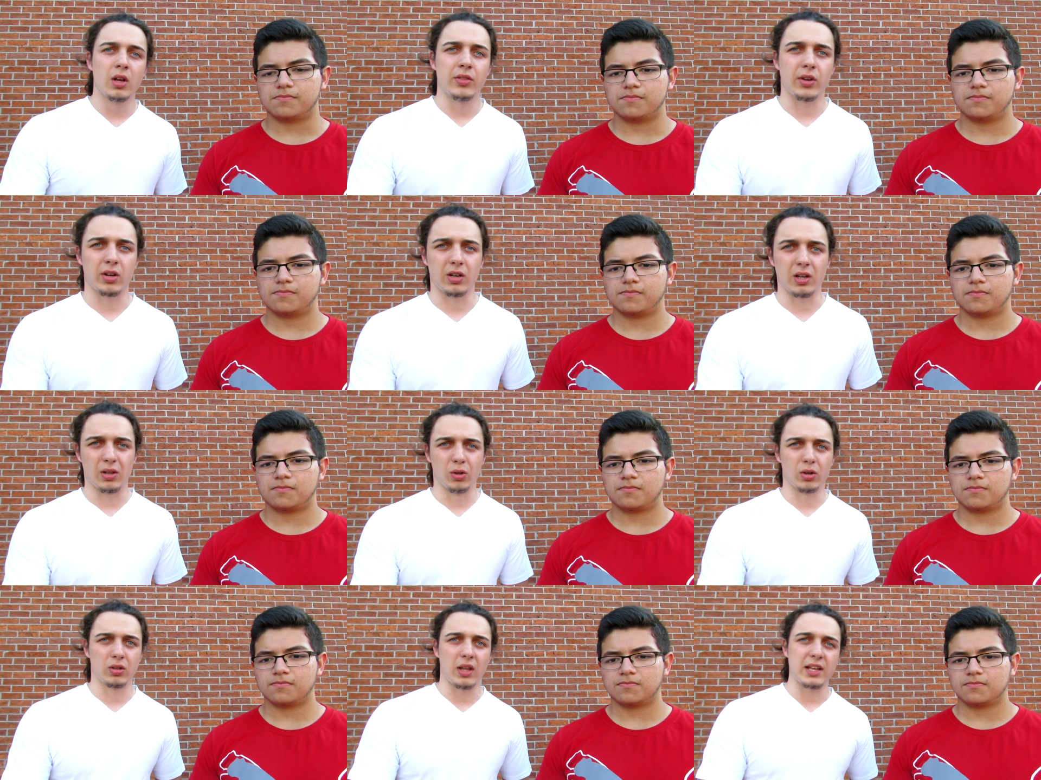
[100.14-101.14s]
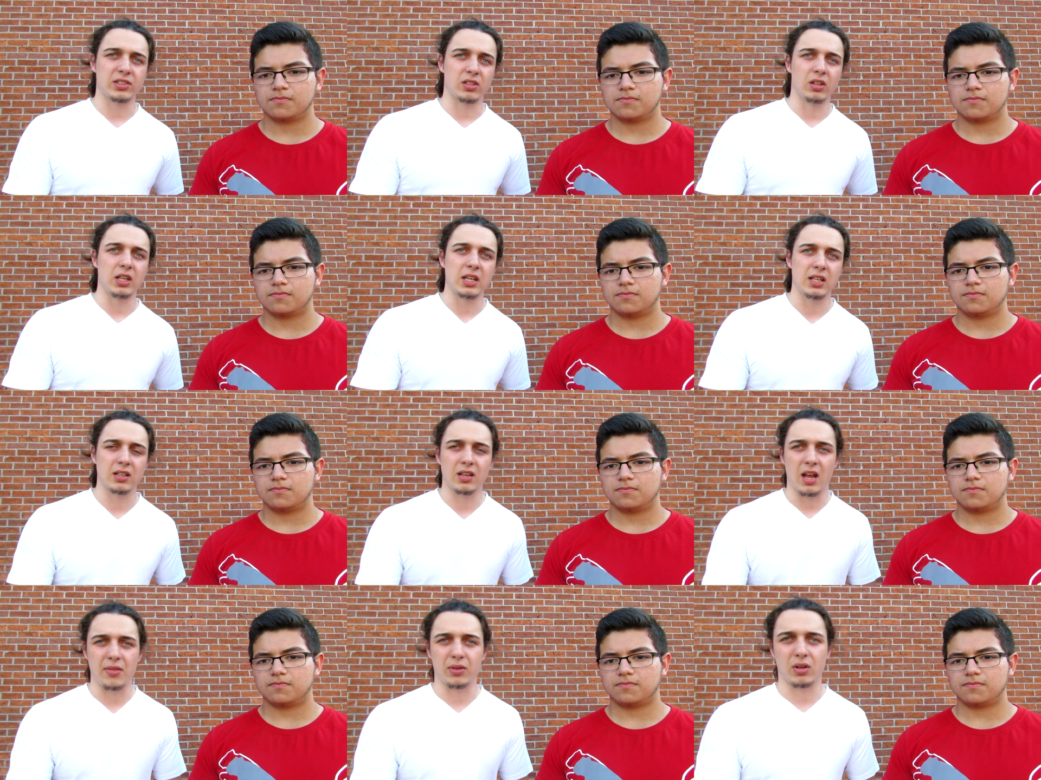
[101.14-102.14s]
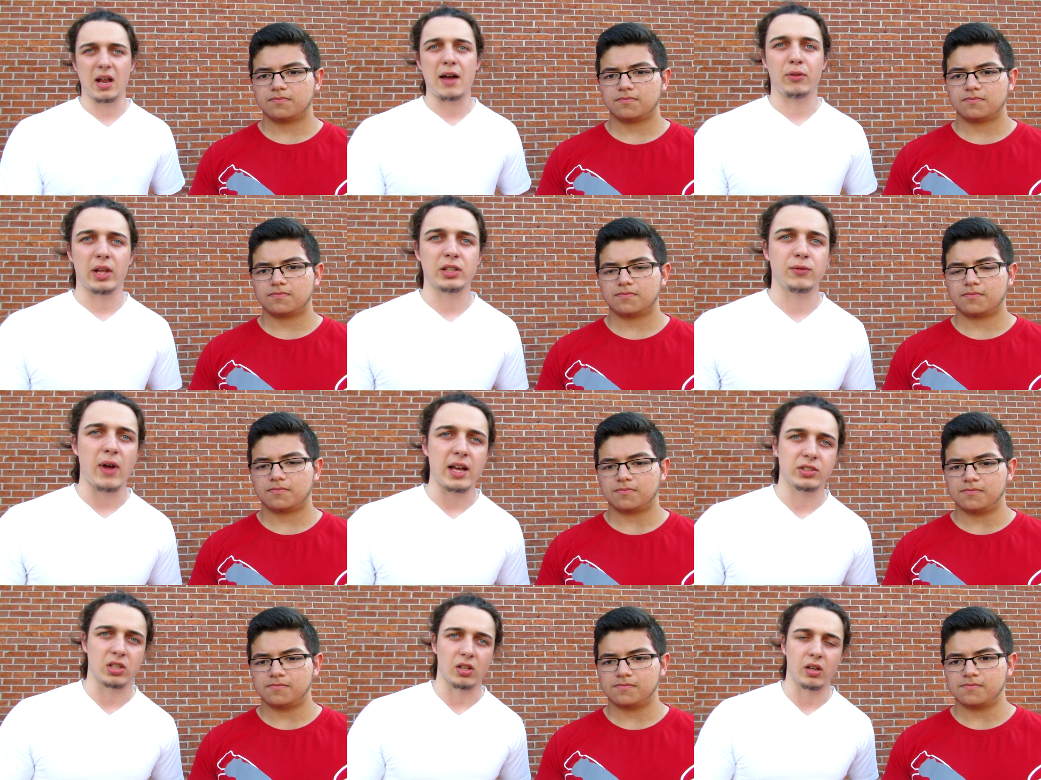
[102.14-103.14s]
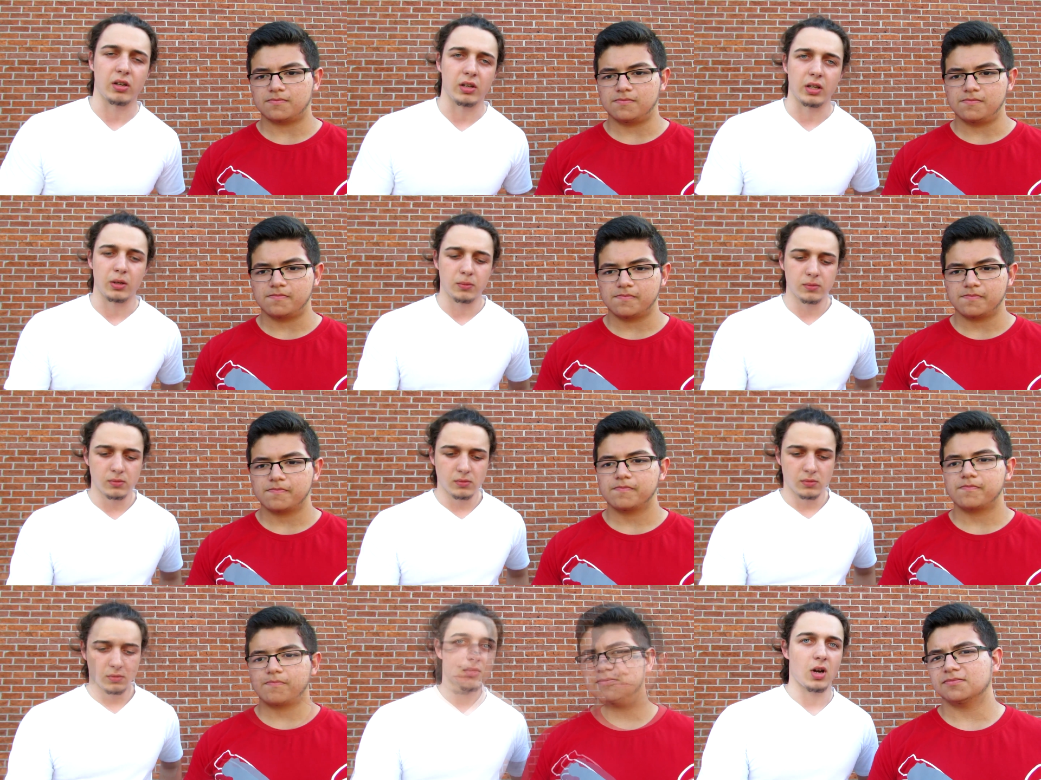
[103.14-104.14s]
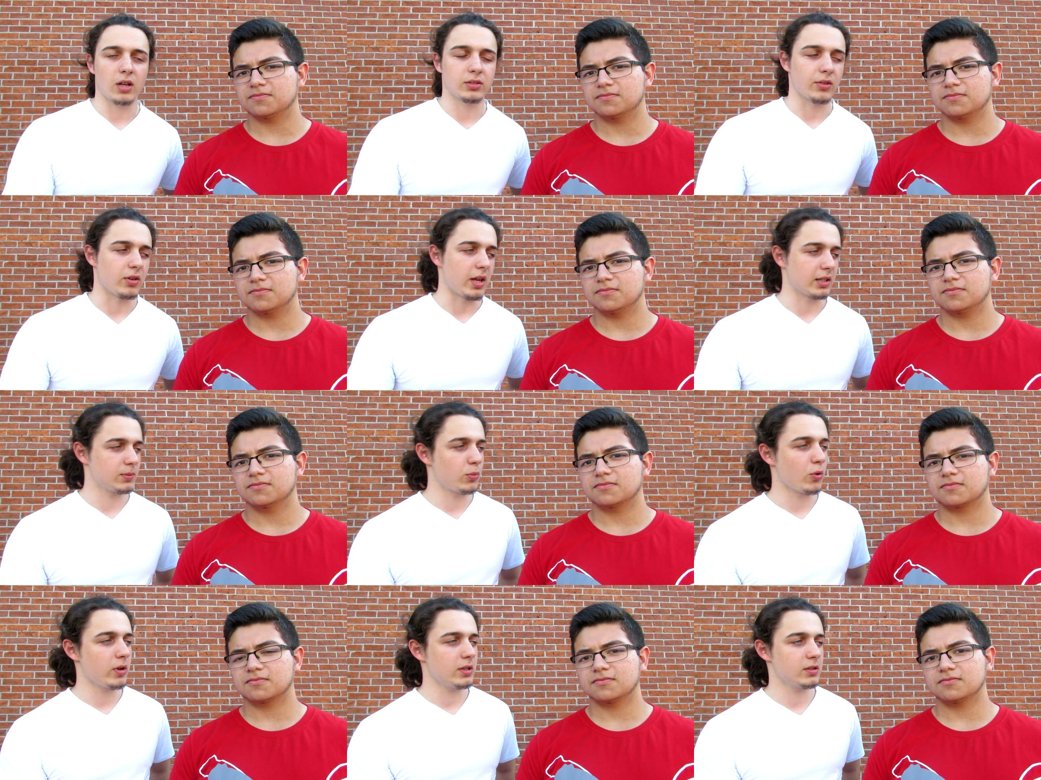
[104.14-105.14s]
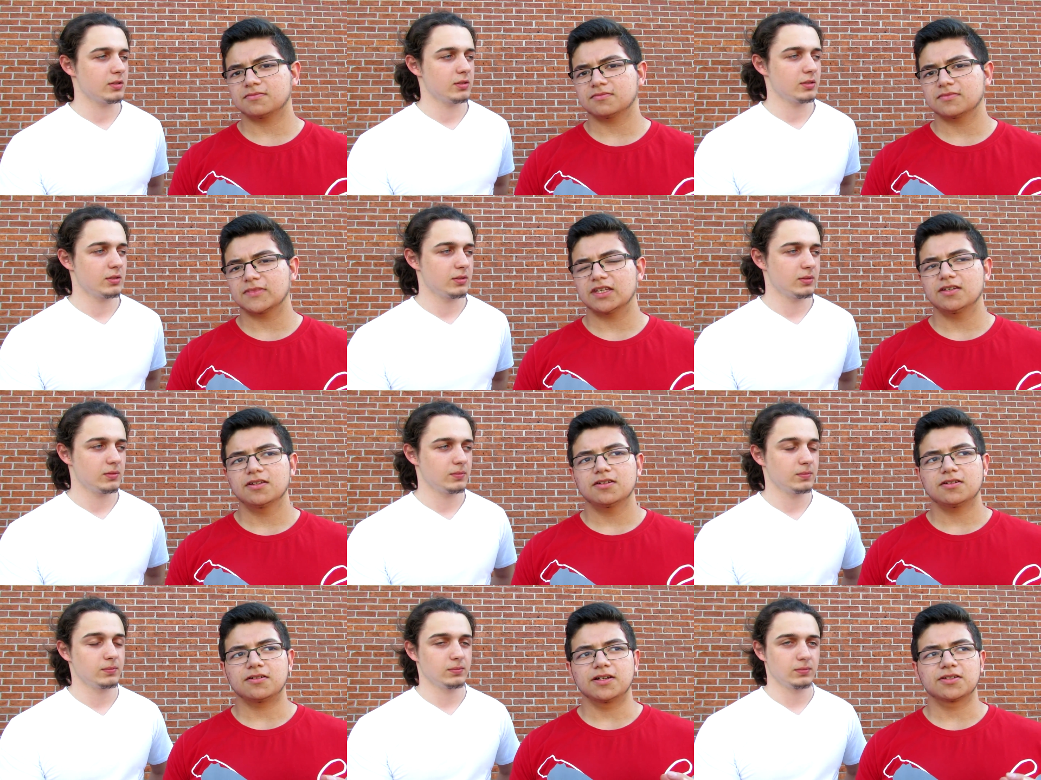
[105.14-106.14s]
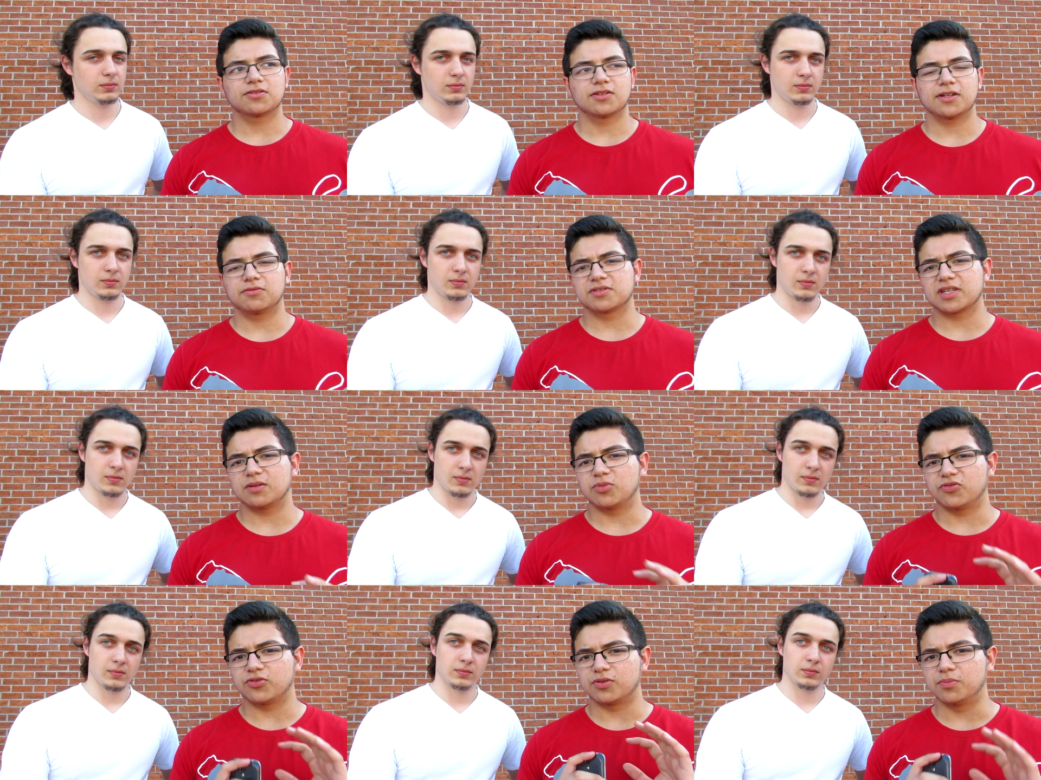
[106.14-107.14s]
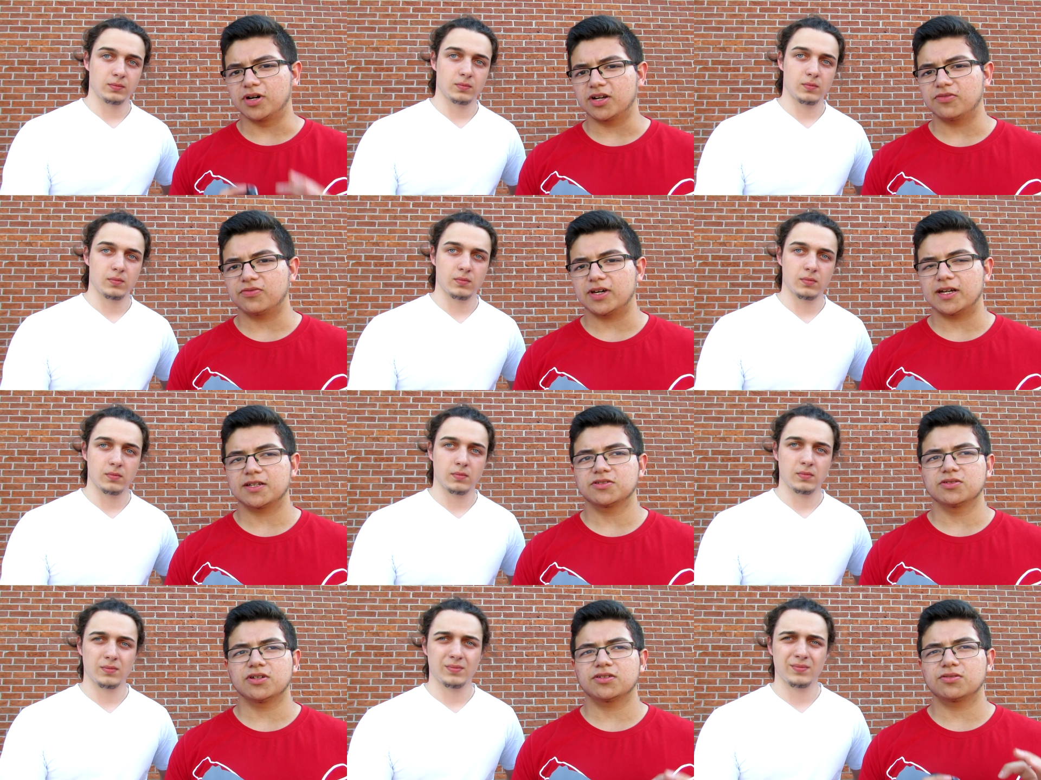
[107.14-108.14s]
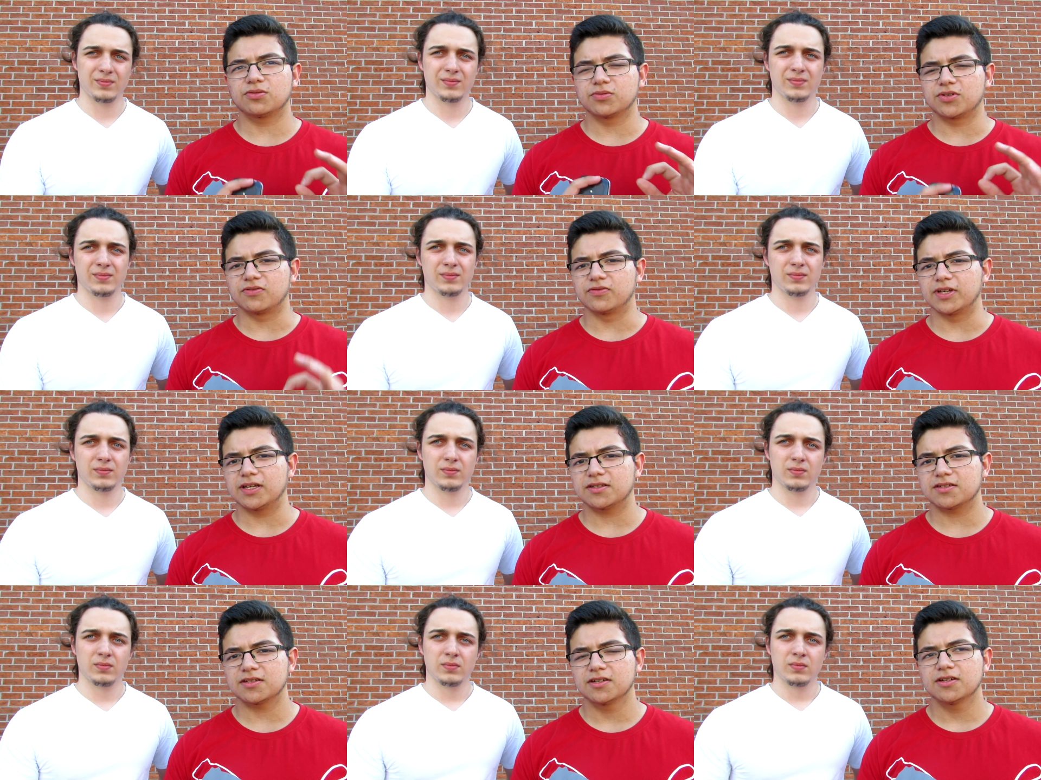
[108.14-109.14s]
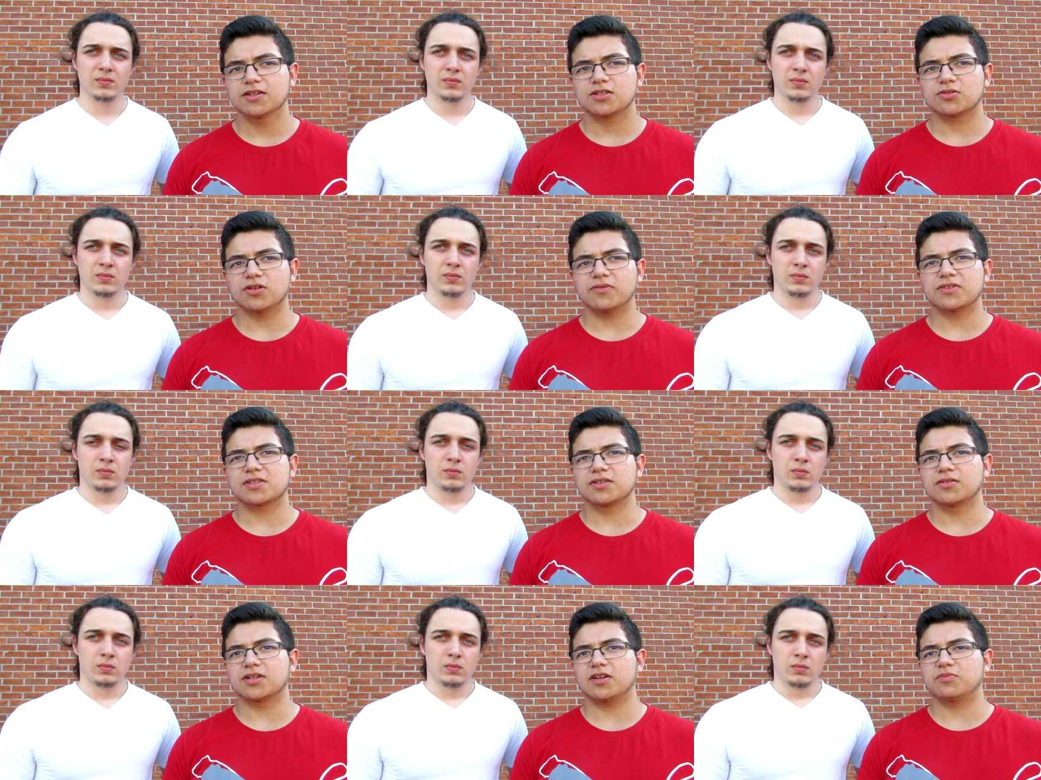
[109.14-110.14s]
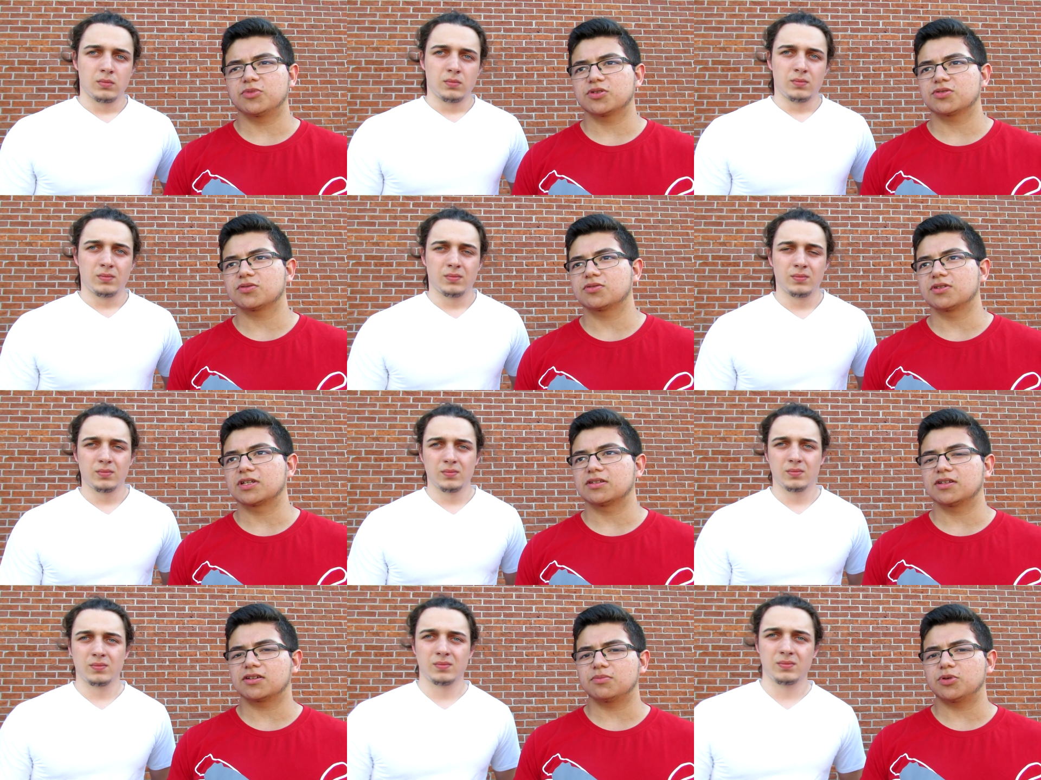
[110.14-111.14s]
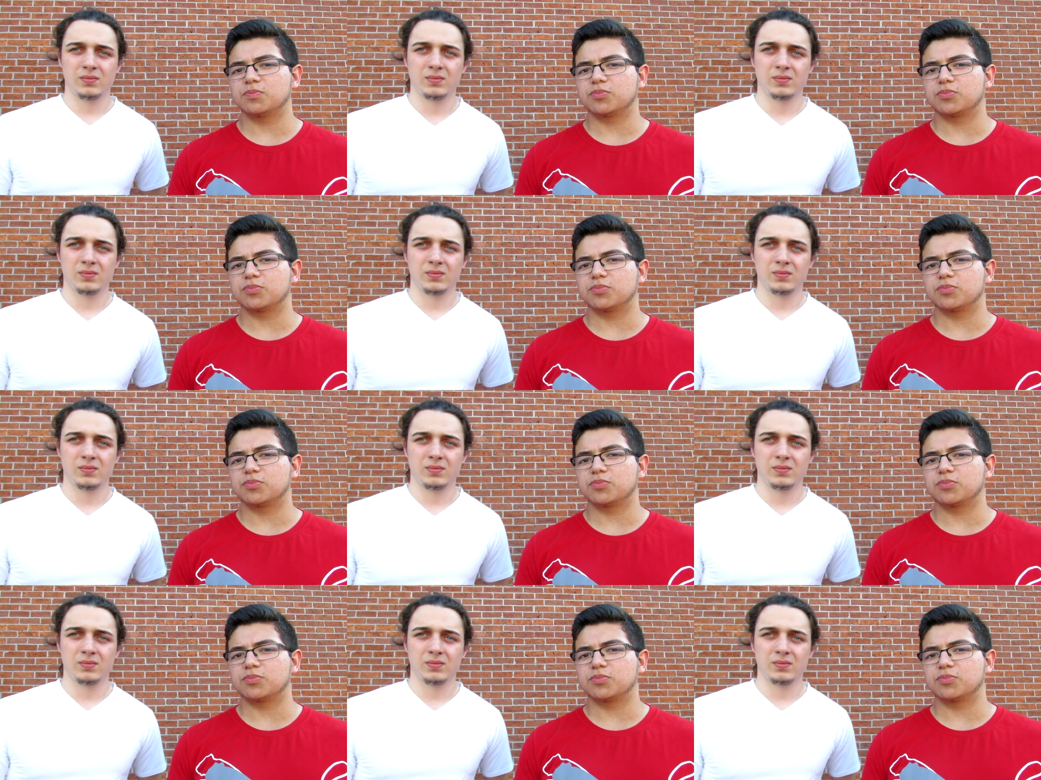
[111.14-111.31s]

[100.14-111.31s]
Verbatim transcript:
Speaker 1: they're gonna look less lean and they're gonna have less vascularity. On to the next point.
Speaker 2: All right, so like we said before, body fat has a lot to do with your veins. So obviously you could have muscles, that, they could be